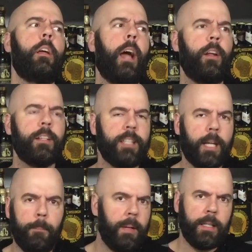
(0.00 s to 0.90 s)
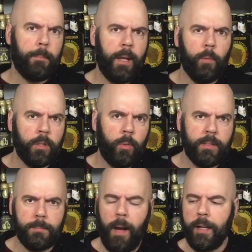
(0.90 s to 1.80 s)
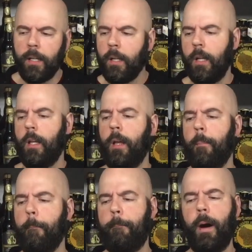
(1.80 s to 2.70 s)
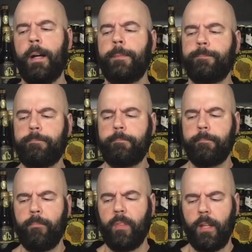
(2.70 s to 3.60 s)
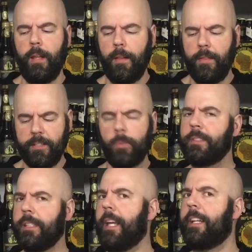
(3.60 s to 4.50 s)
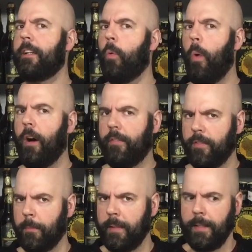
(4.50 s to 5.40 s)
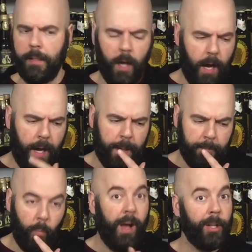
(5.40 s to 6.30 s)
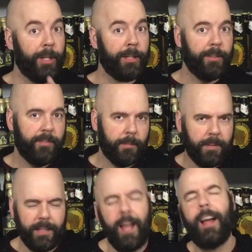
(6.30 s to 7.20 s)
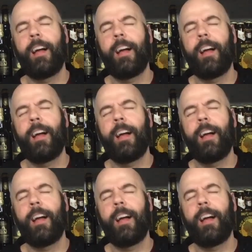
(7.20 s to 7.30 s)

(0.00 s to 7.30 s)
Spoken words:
I know it's like a big debate which one's better, but this one's landing well for me. Weller for me.